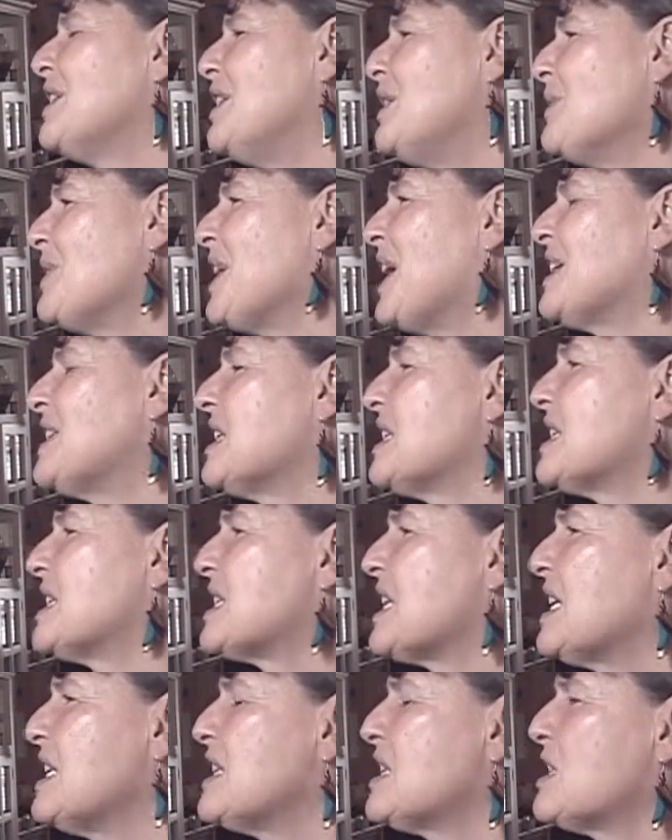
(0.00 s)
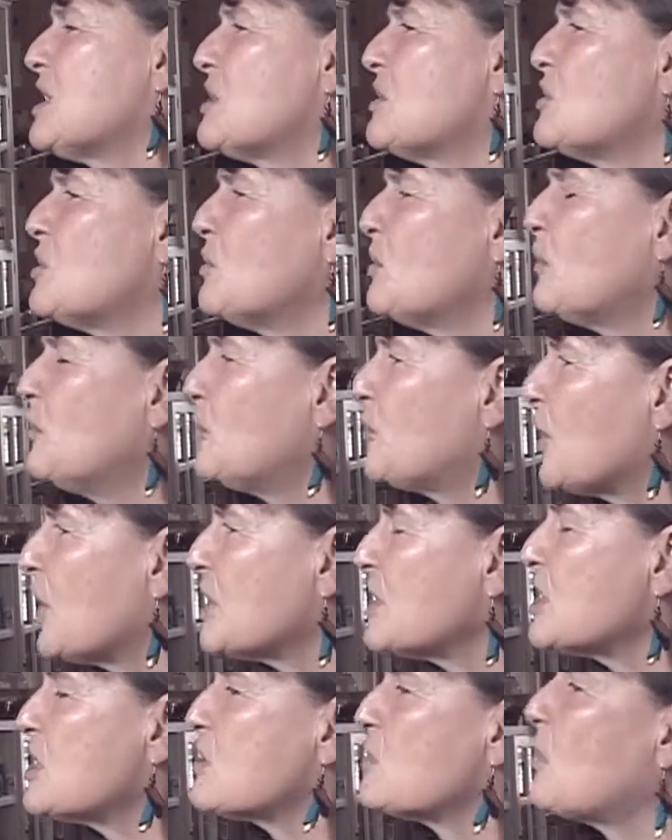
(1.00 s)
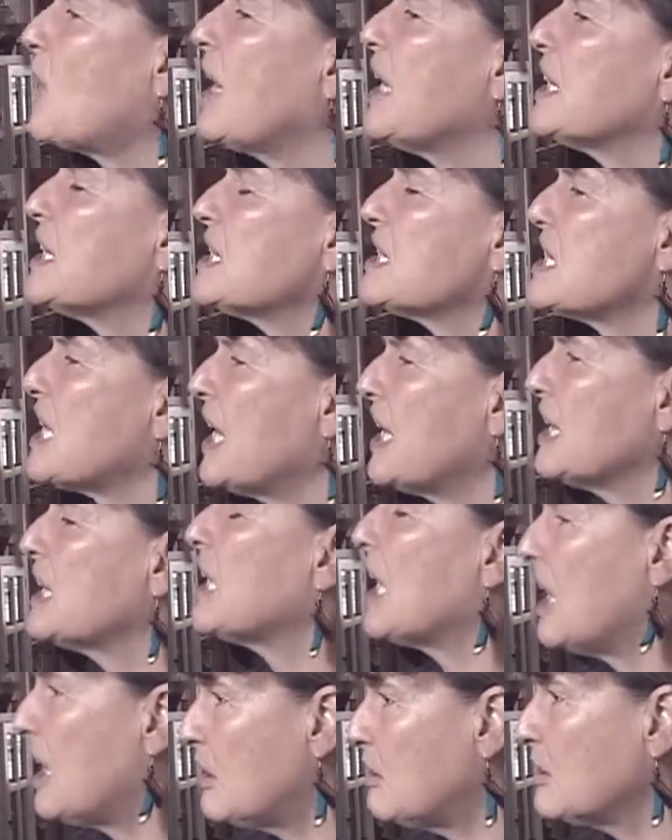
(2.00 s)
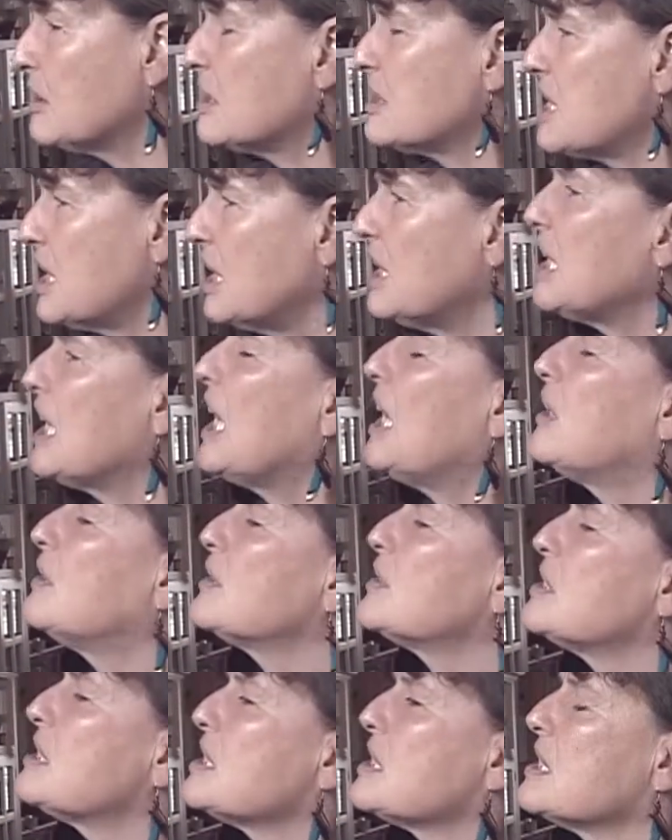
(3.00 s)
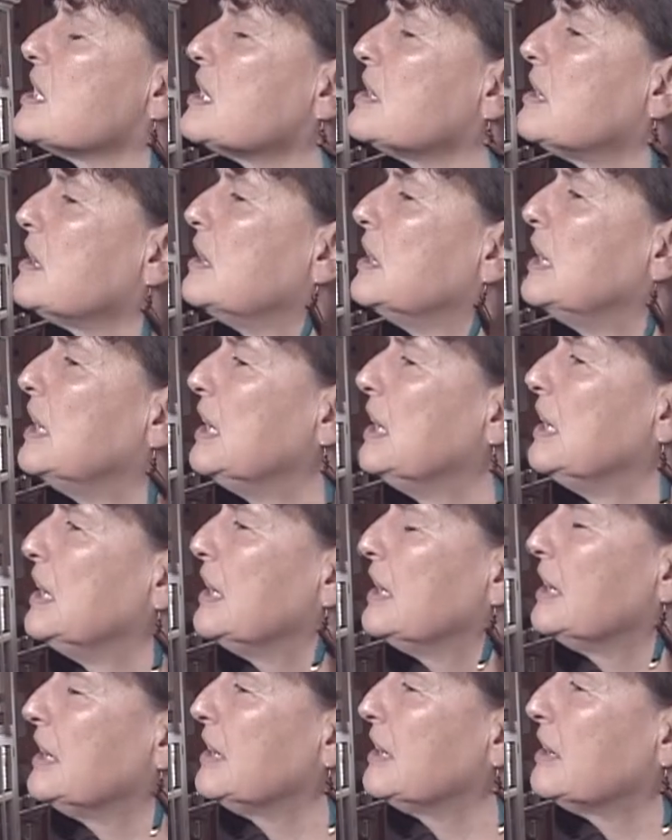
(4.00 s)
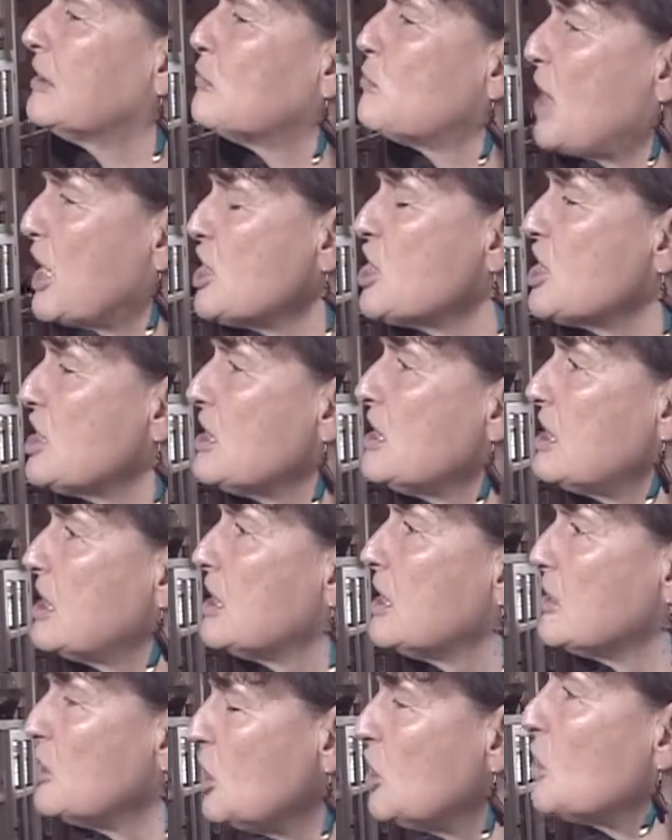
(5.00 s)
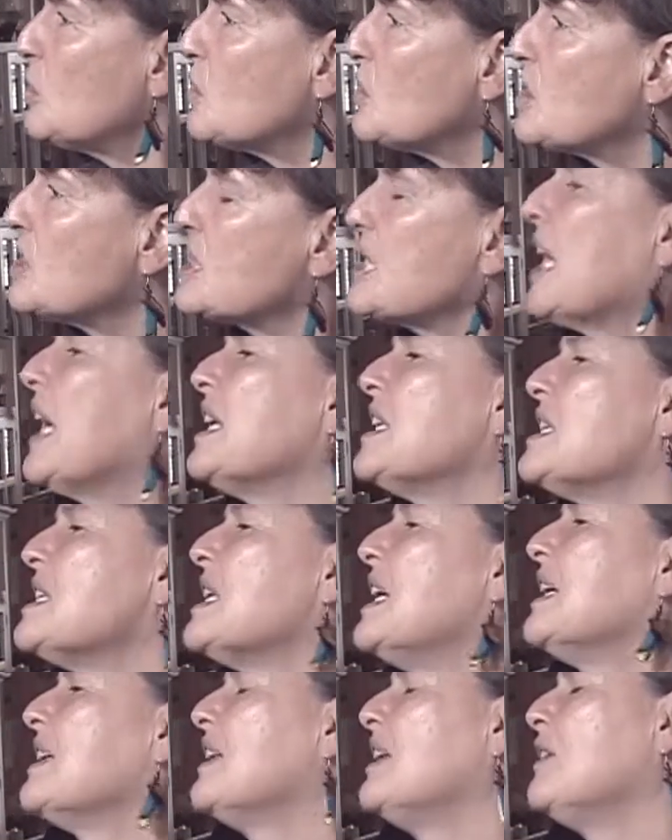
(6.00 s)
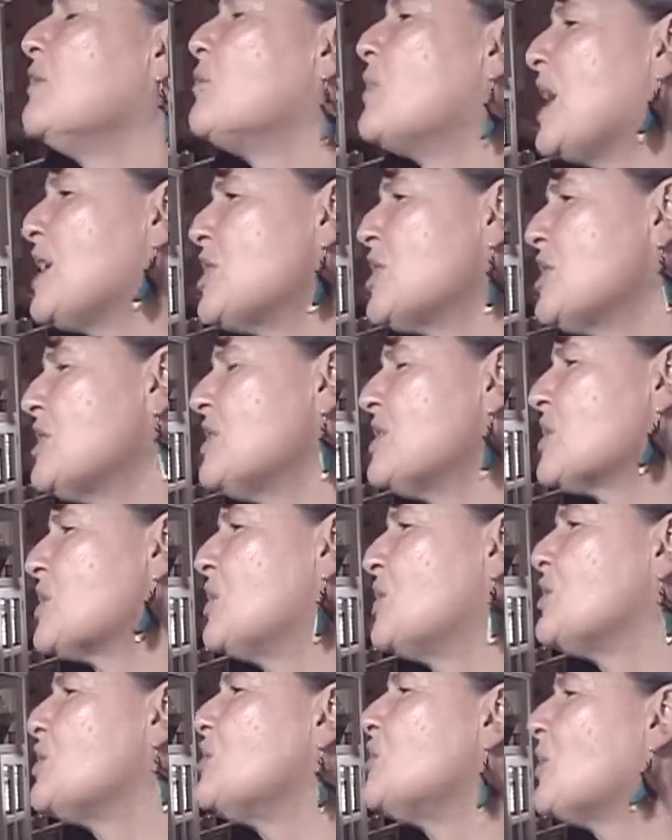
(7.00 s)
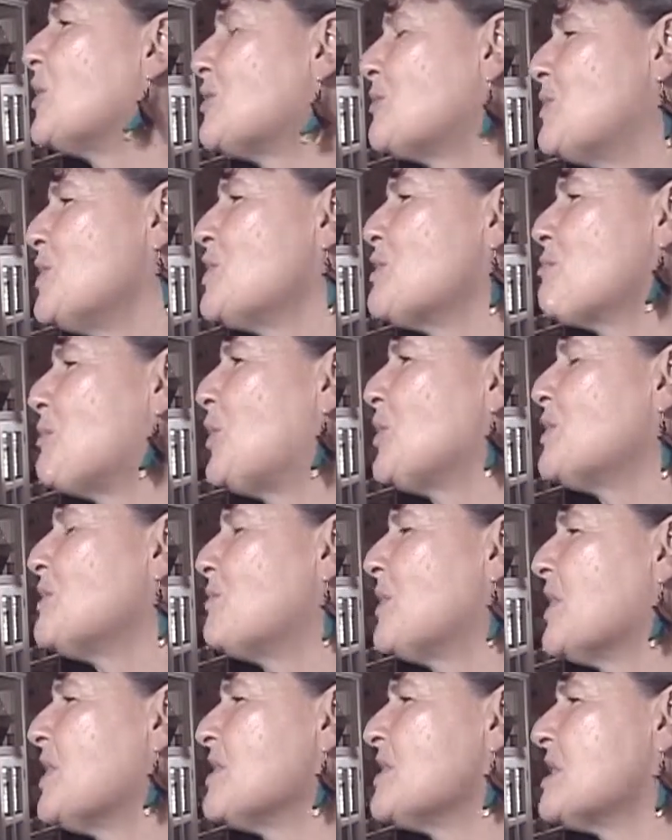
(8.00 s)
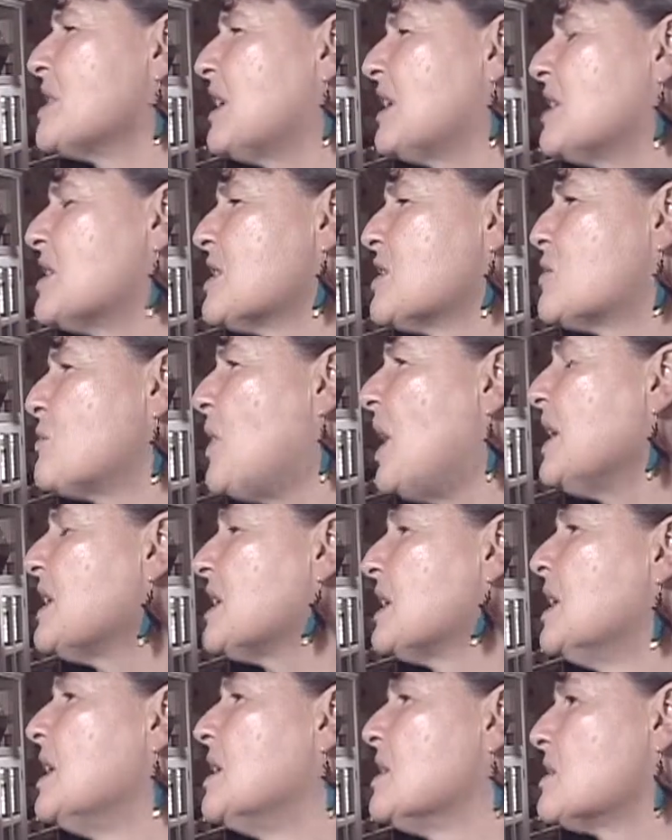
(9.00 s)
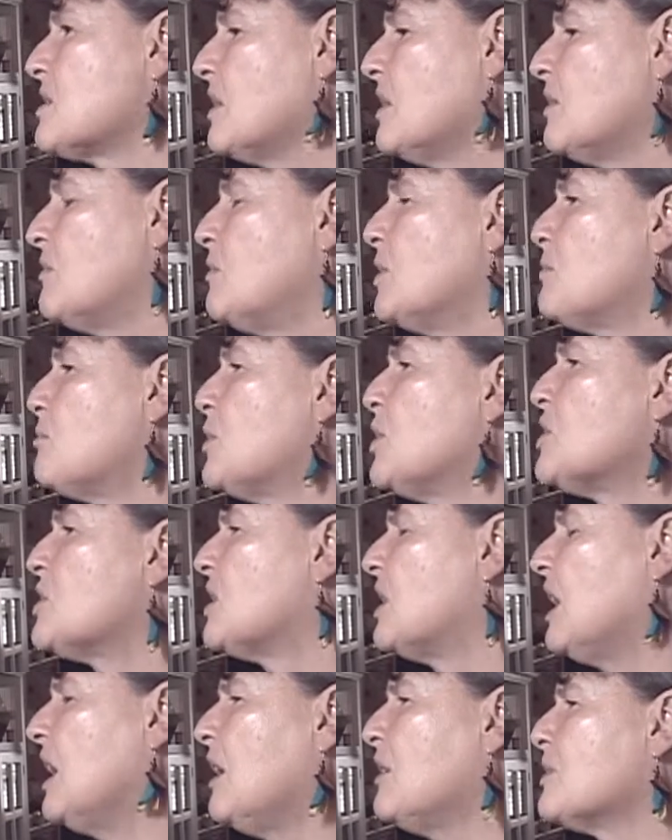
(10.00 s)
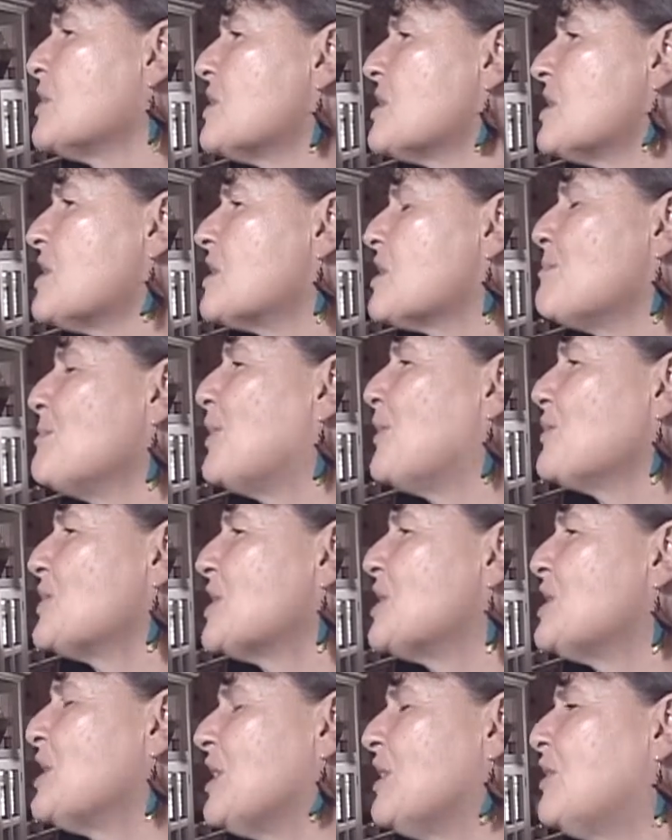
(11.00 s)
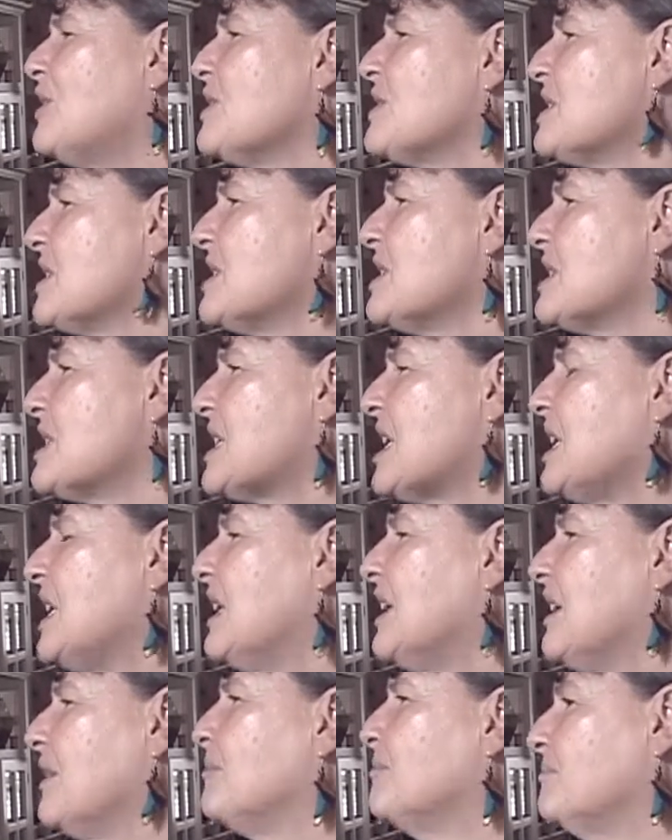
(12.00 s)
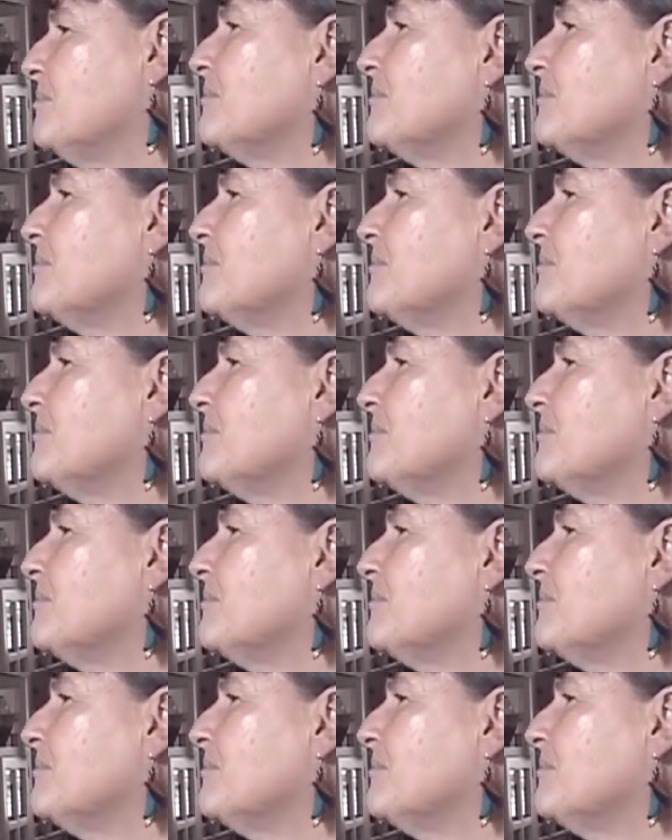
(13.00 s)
the United States to do a first strike, take out Russian nukes, and the Russians could not respond with a second strike. So it would put the whole system of deterrence at stake.